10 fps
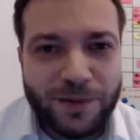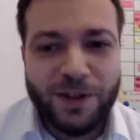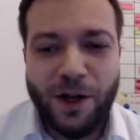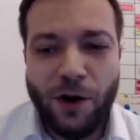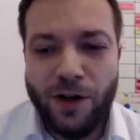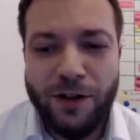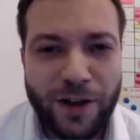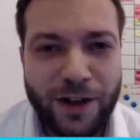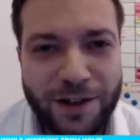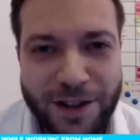the only
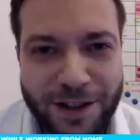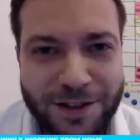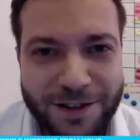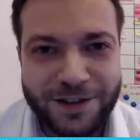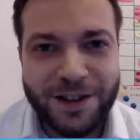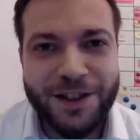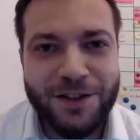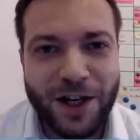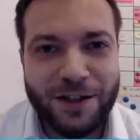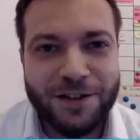thing he sees
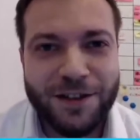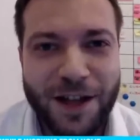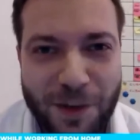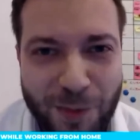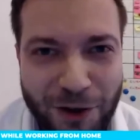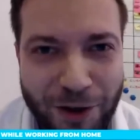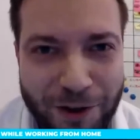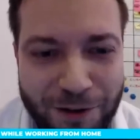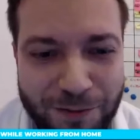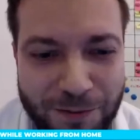is just a mirror.